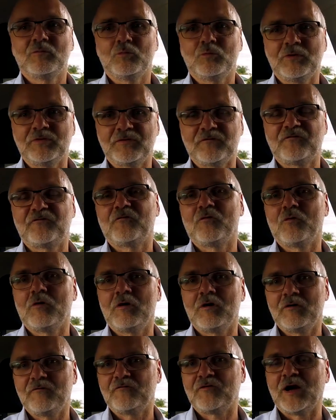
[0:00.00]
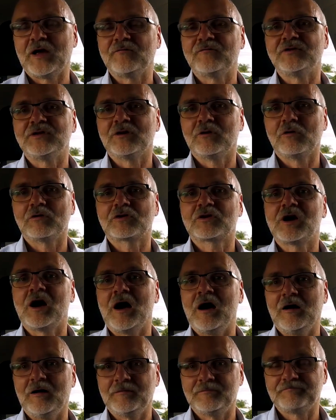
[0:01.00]
with a 4 or 5 year old
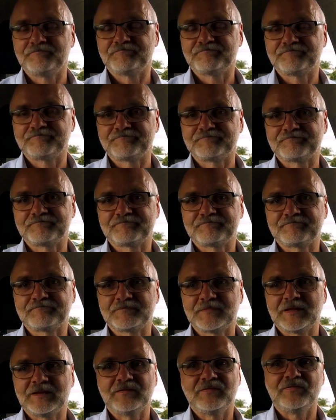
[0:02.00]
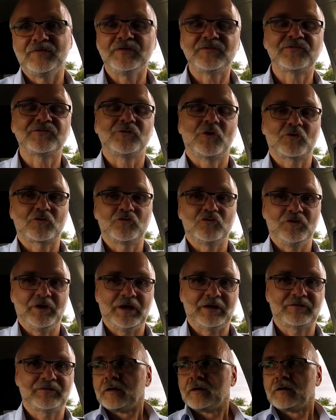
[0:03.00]
car? This is not correct.